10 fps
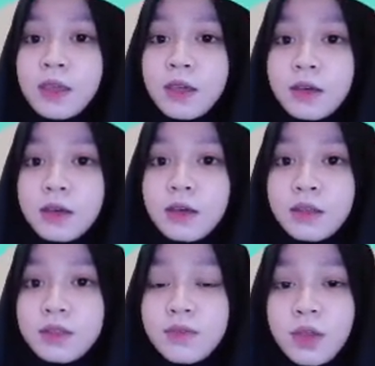
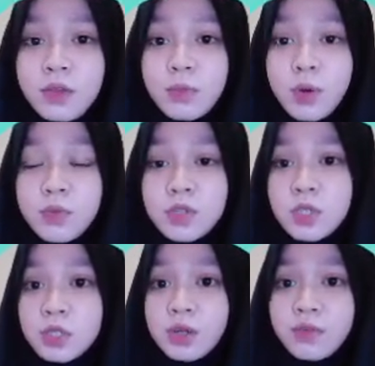The value
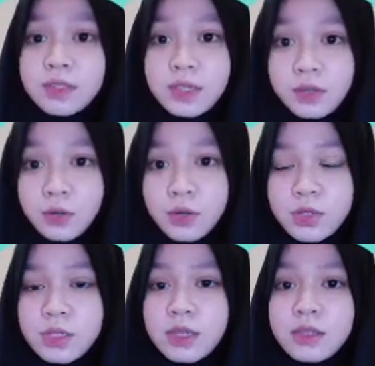proposition of
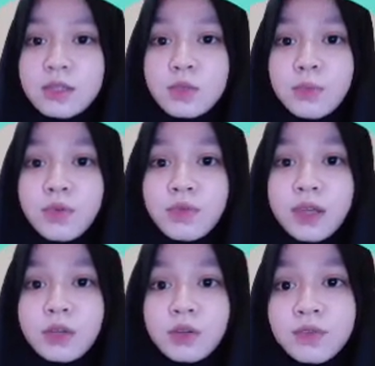e-tailers is to
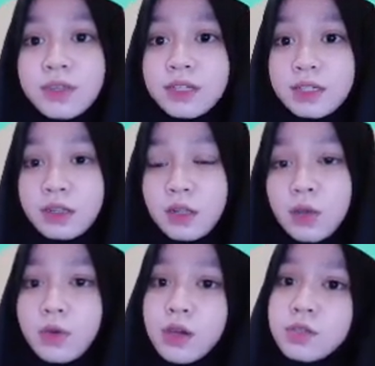provide convenient,
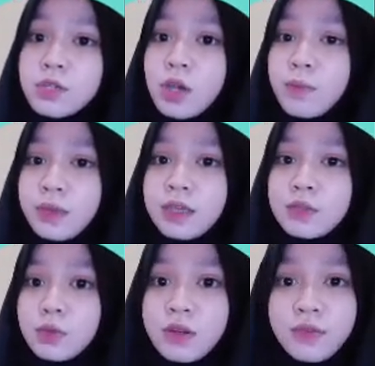low-cost shopping,
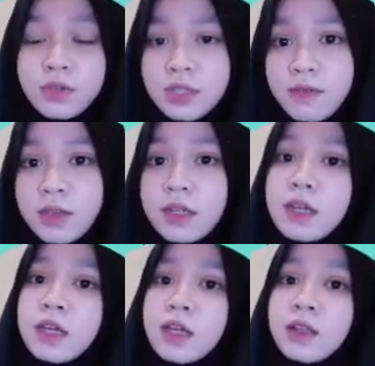24/7,
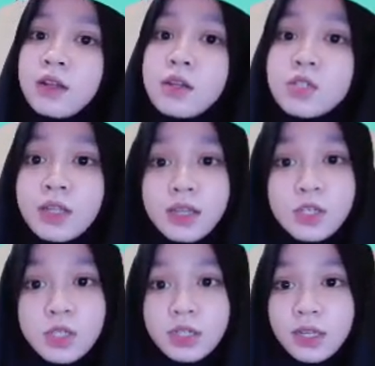large
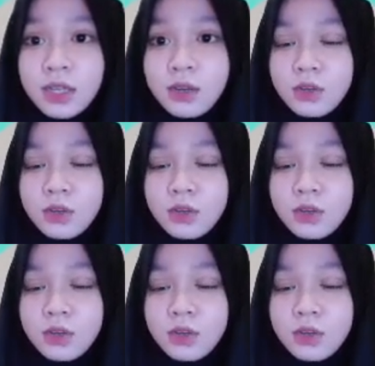selection, and